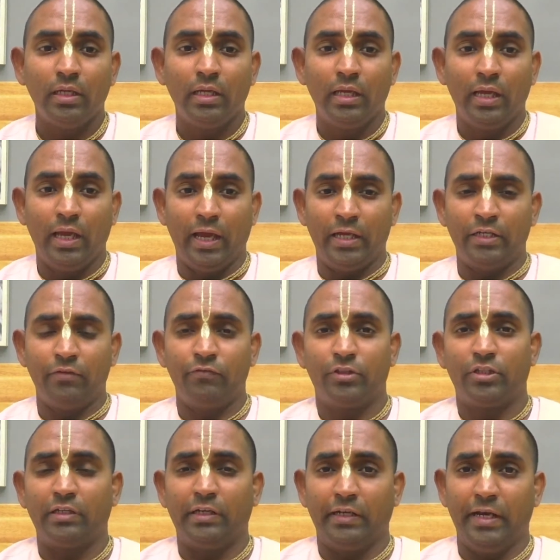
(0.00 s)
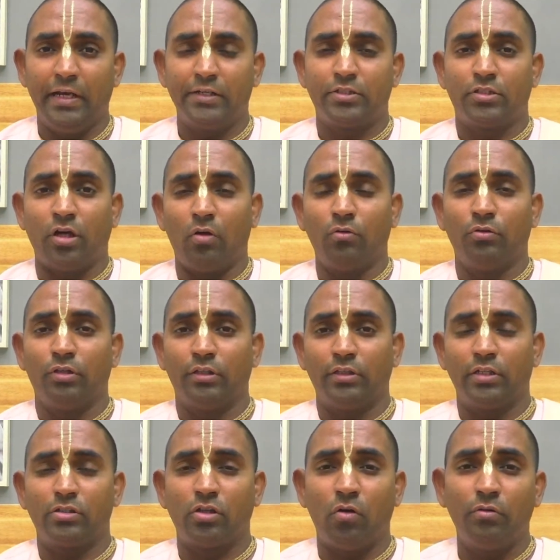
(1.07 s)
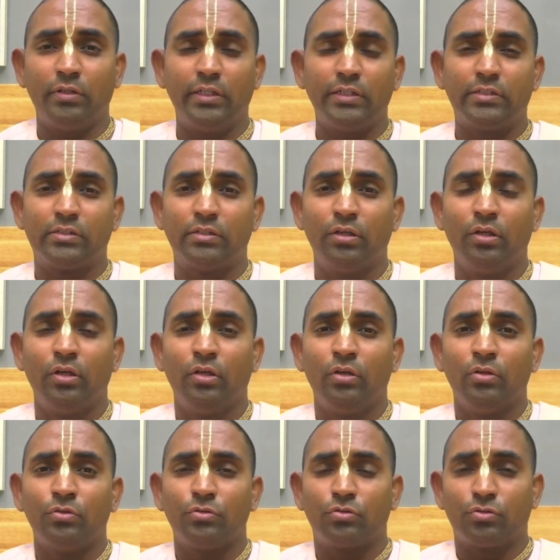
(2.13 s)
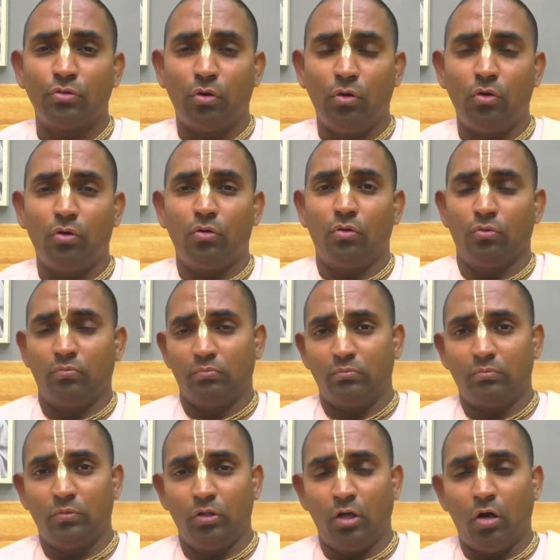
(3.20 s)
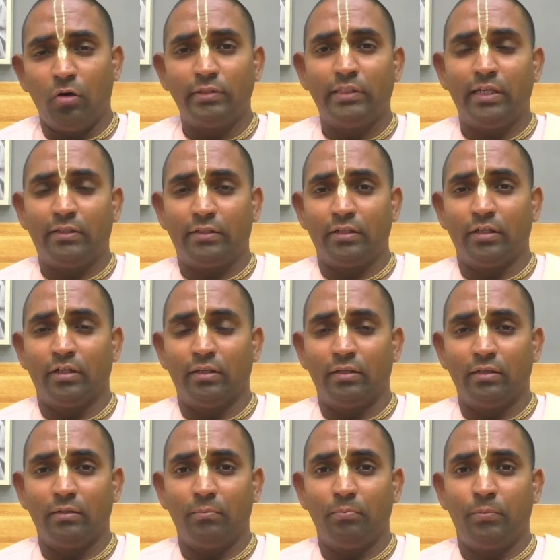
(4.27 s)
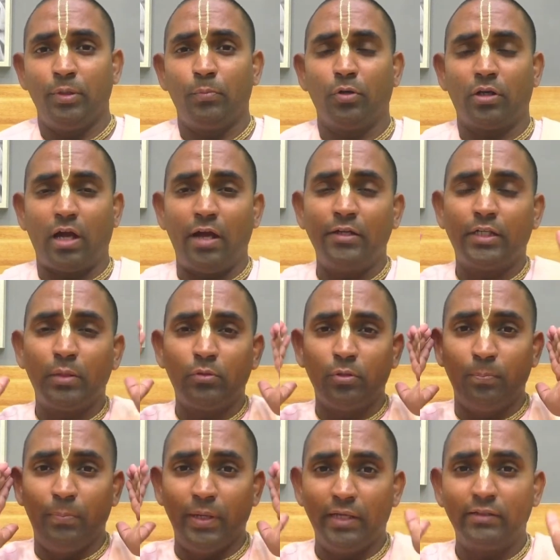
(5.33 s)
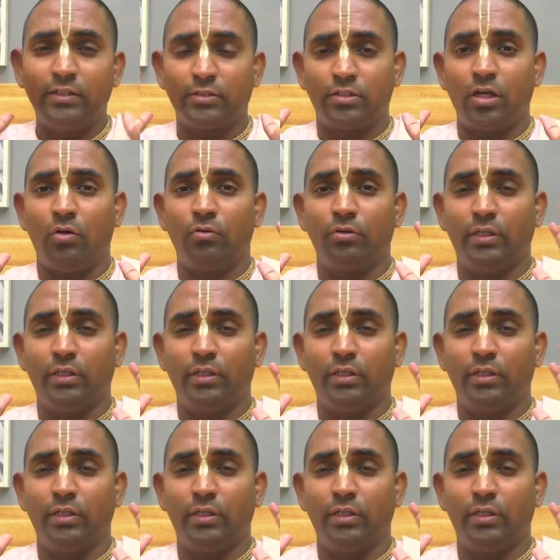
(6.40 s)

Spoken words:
and with great sound, that sound is so loud that people can't be able to bear that sound.